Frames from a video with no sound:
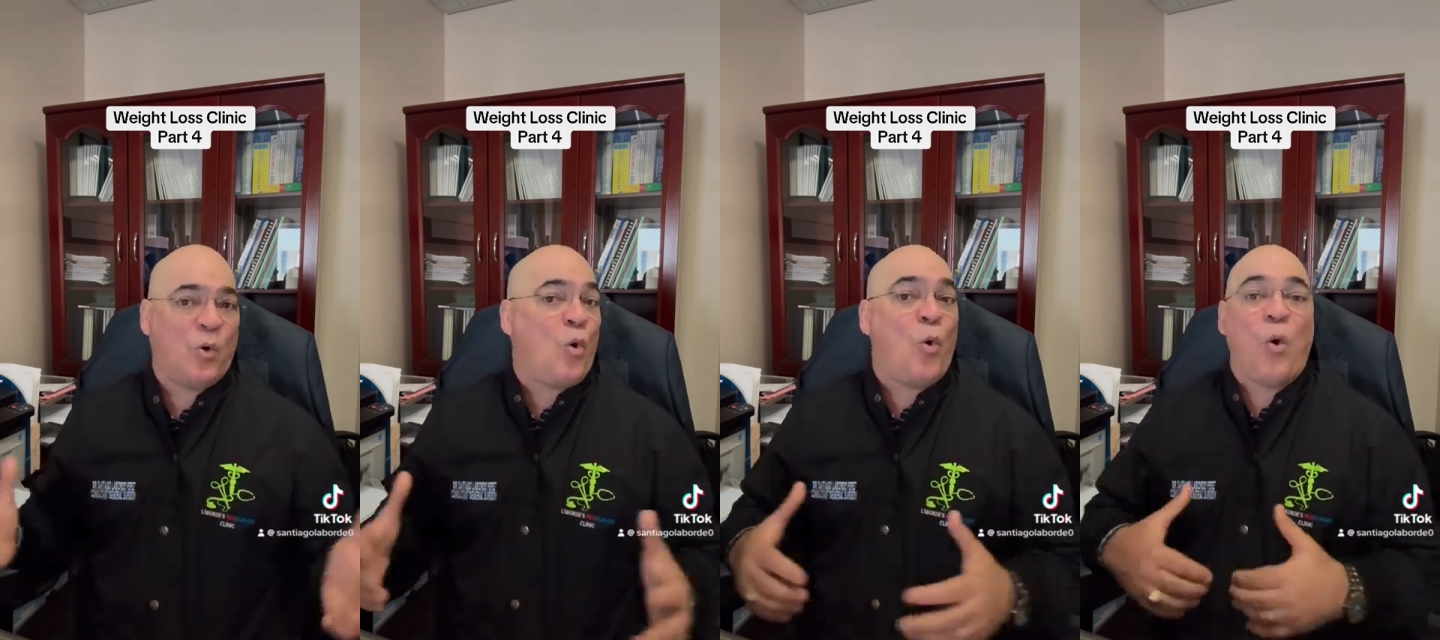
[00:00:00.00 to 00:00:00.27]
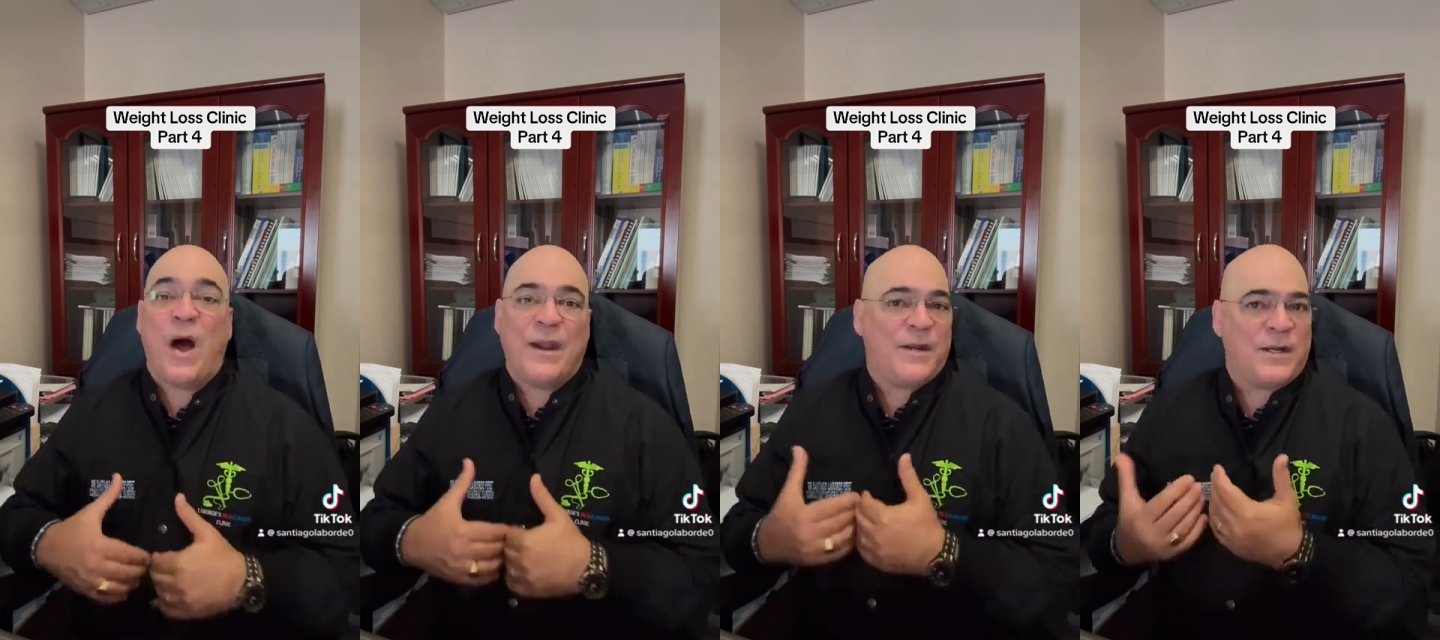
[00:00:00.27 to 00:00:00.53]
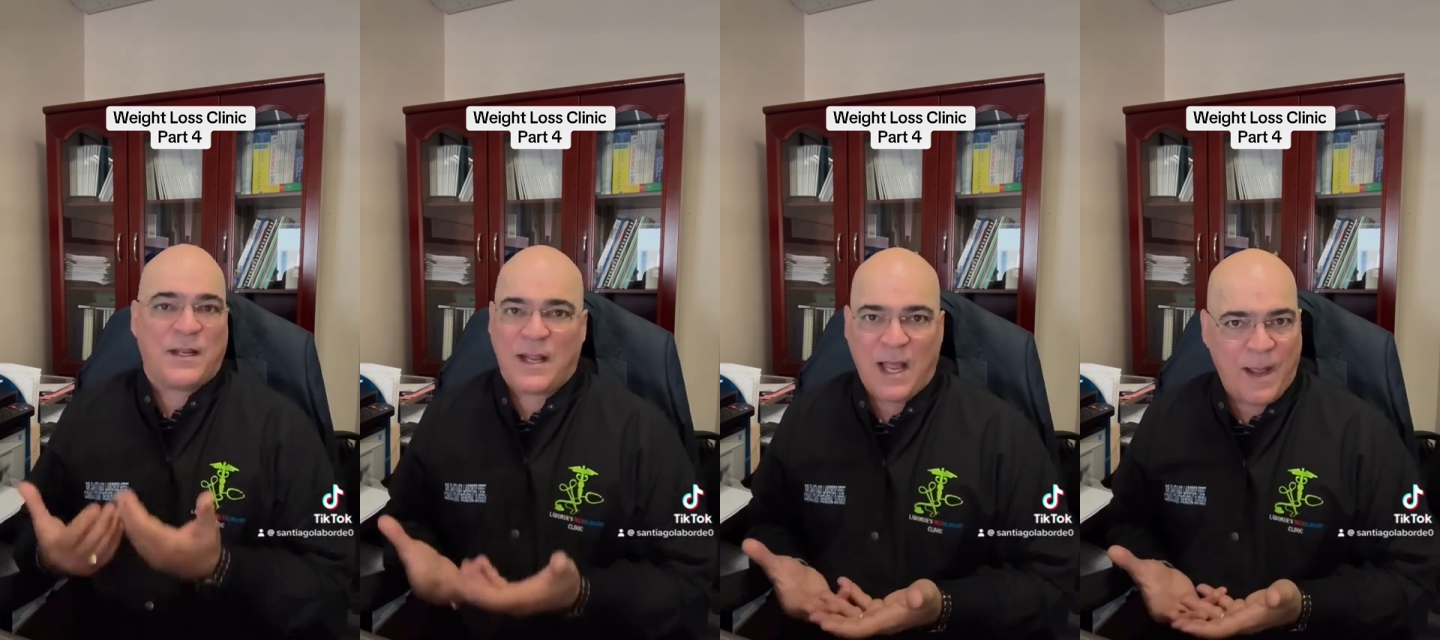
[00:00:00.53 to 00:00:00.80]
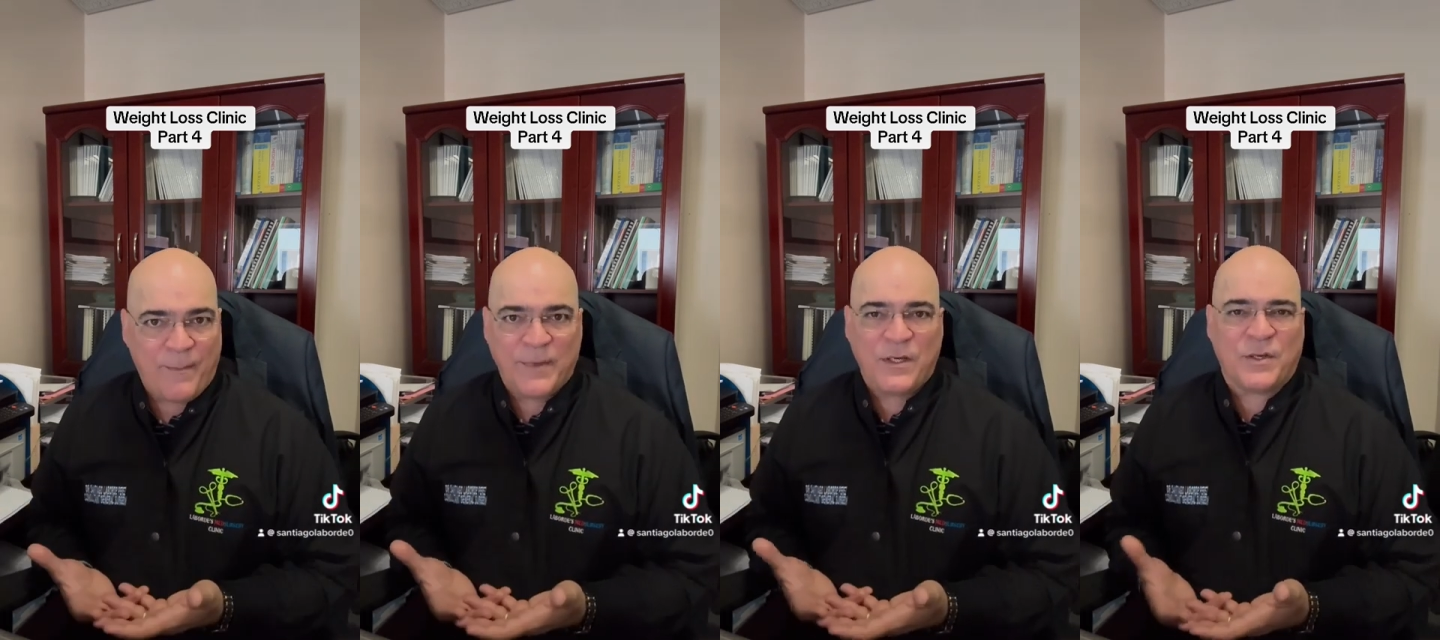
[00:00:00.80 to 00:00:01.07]
or
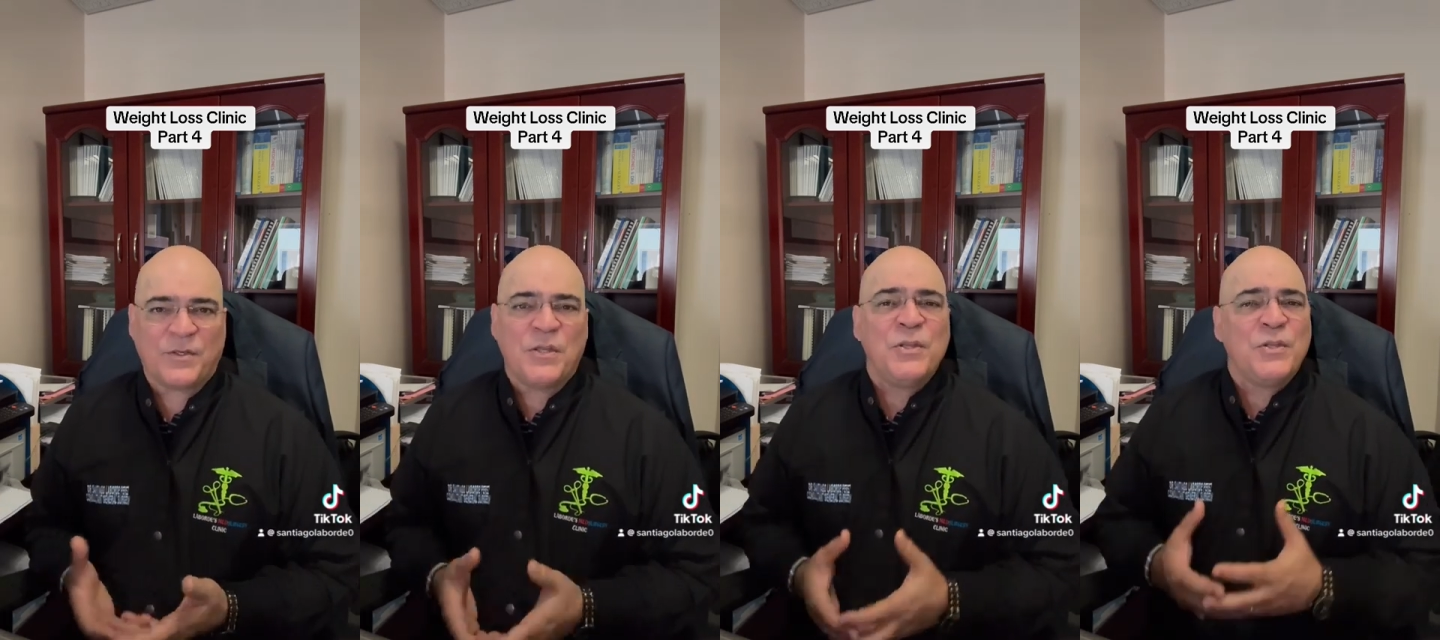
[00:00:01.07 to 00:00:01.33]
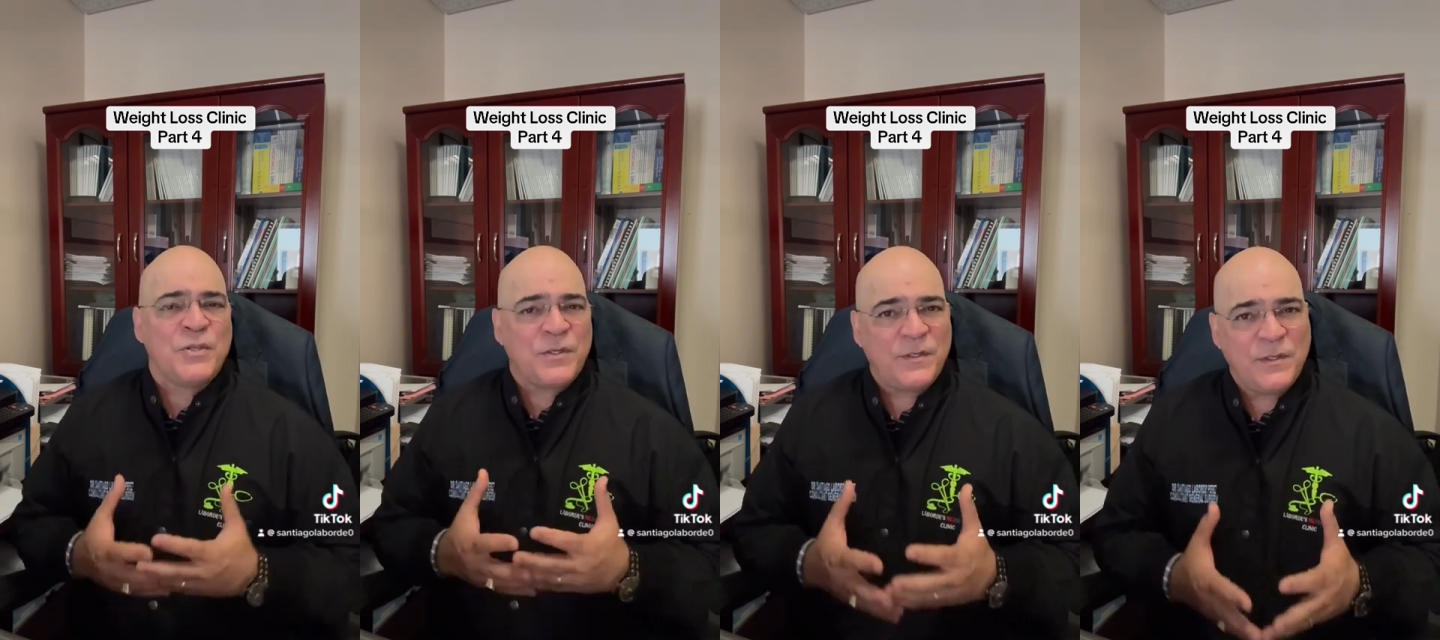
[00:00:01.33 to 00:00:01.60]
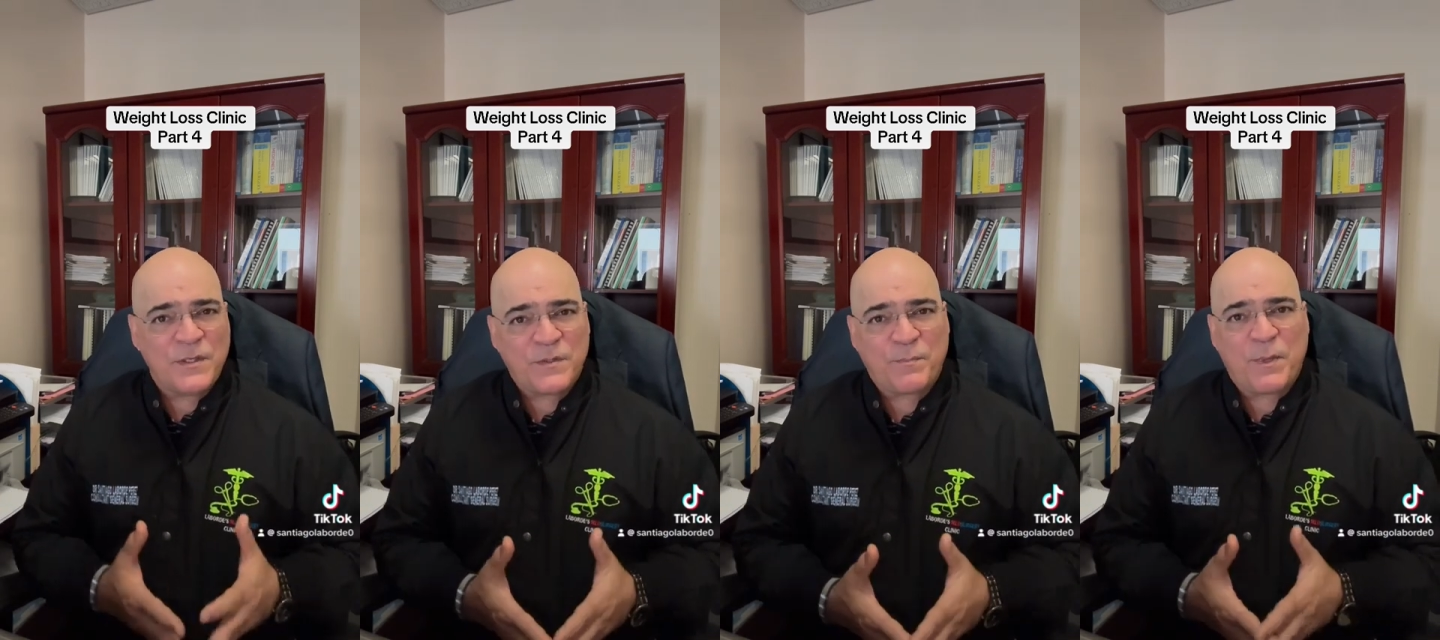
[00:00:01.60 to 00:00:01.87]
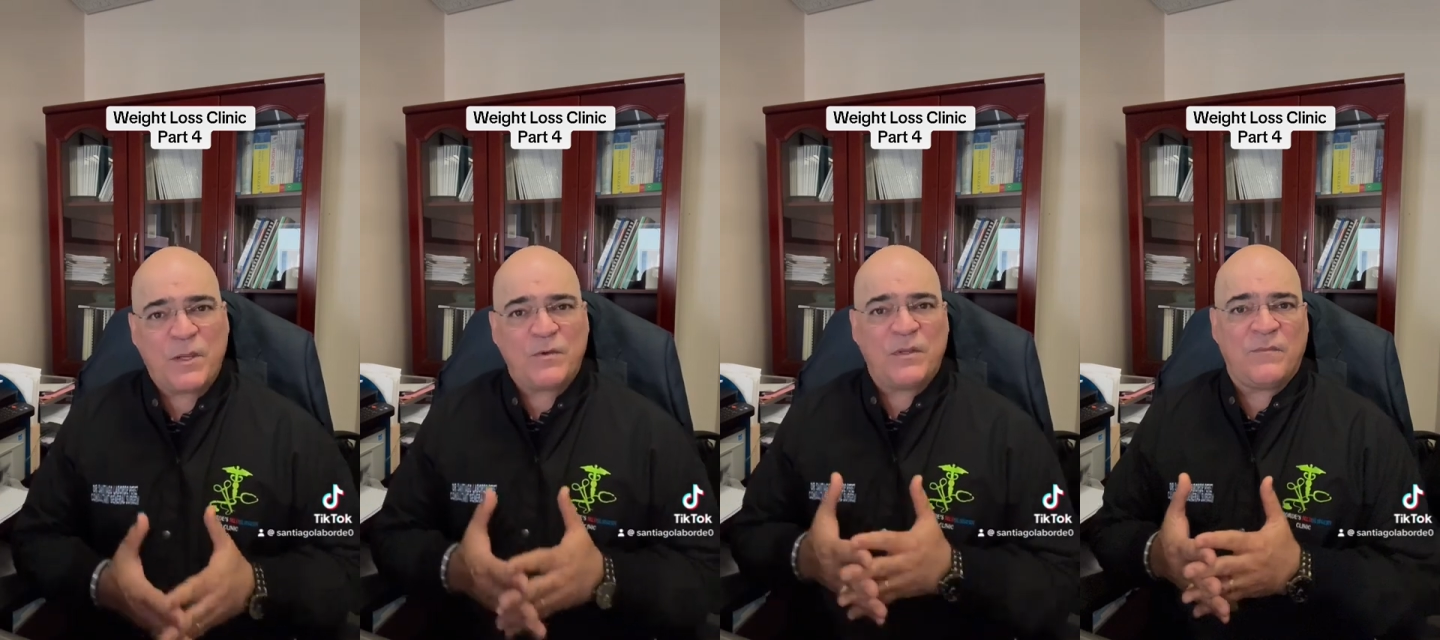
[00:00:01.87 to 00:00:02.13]
I'm not. Just
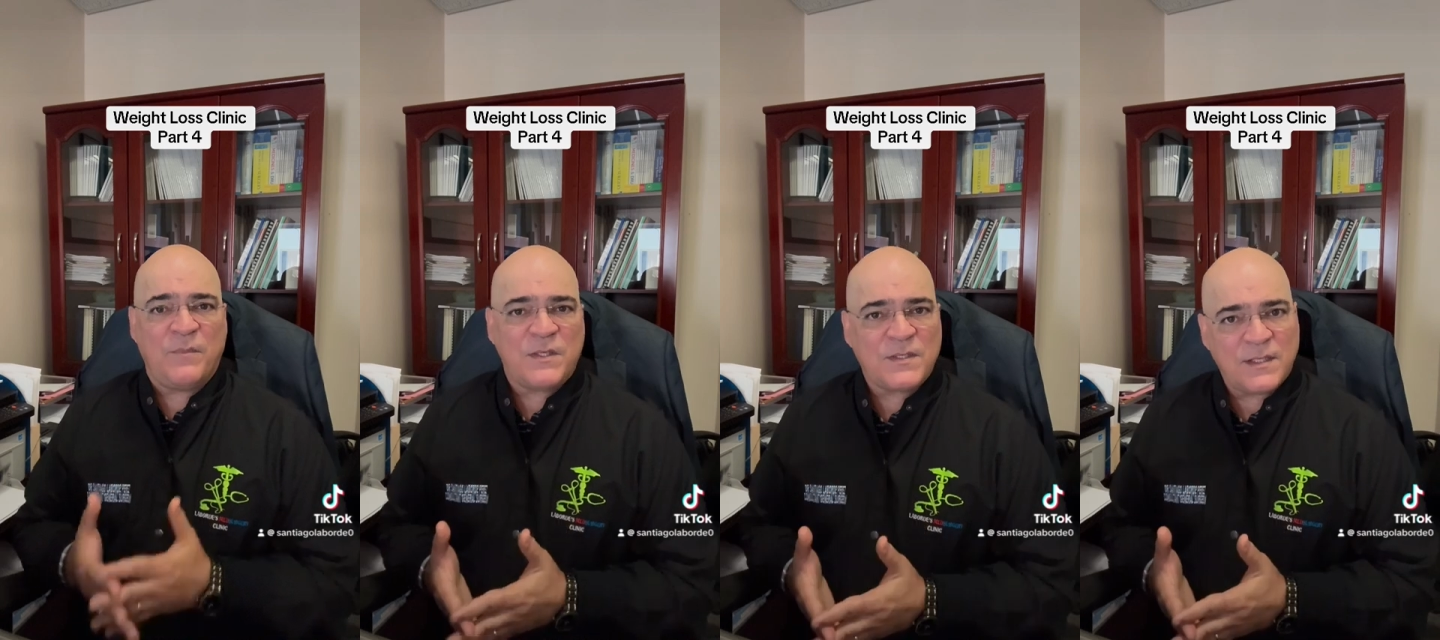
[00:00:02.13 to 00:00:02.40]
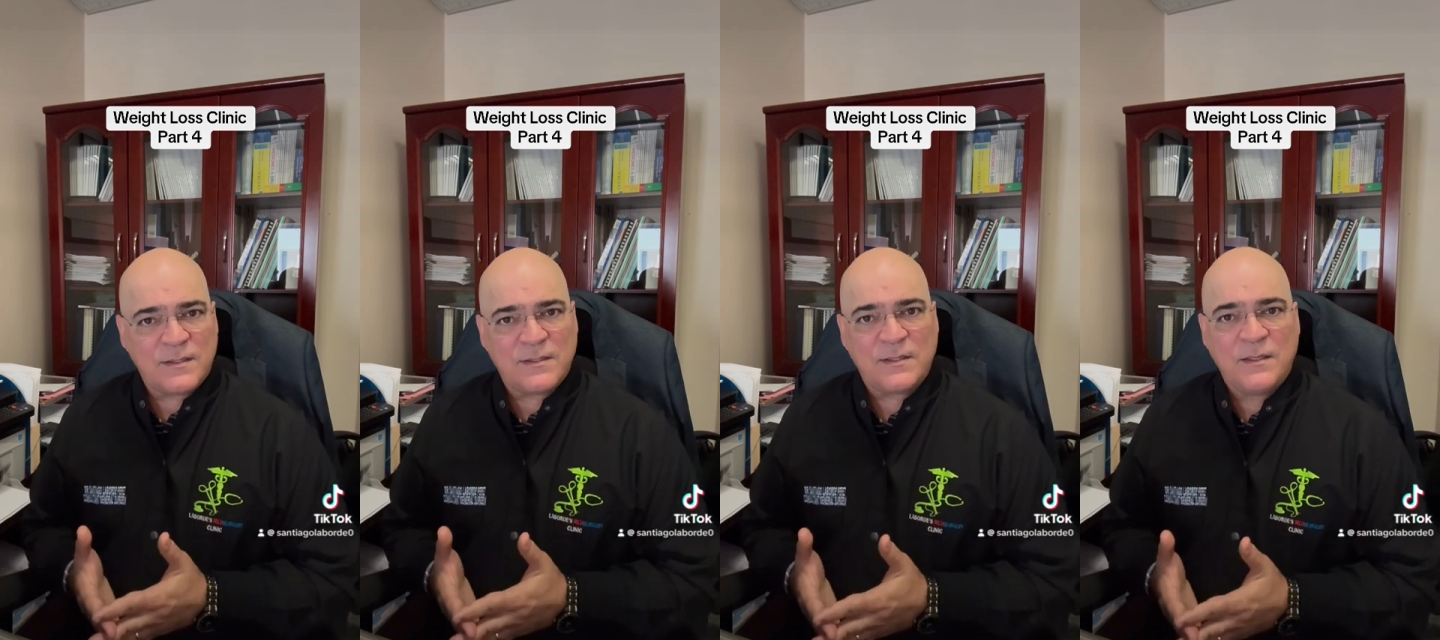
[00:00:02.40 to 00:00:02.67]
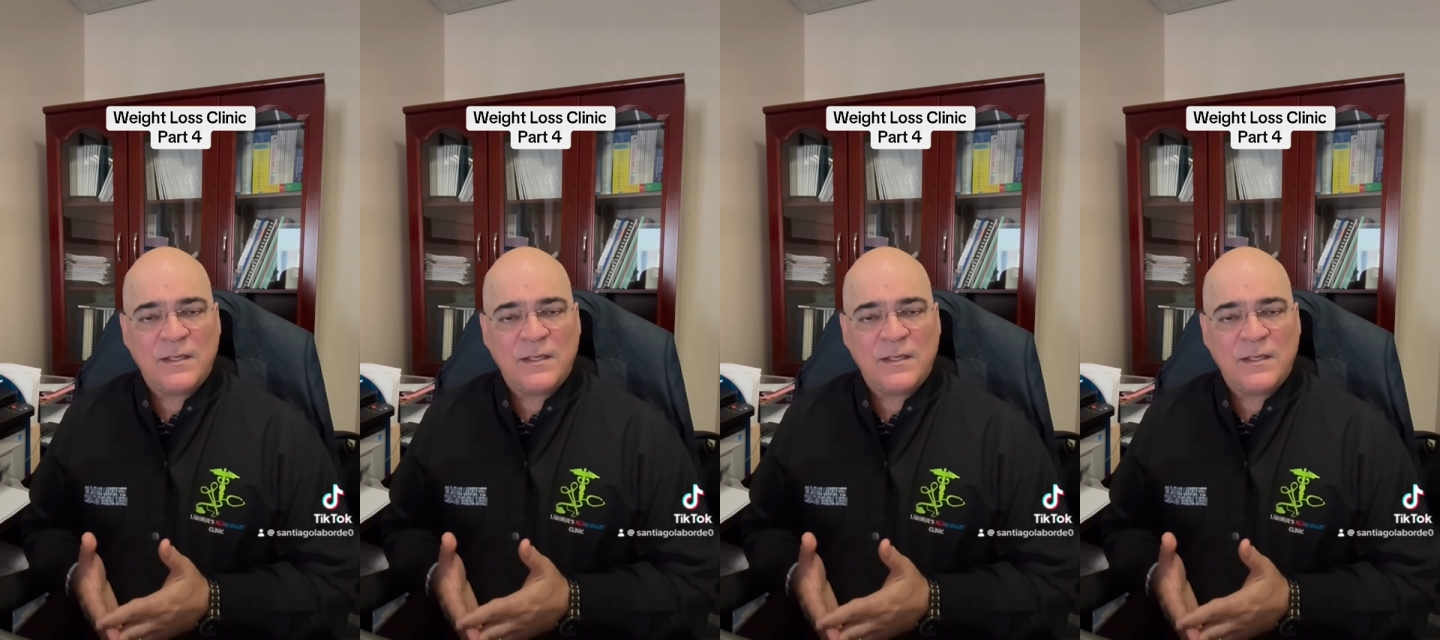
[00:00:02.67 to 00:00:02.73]
pay the visit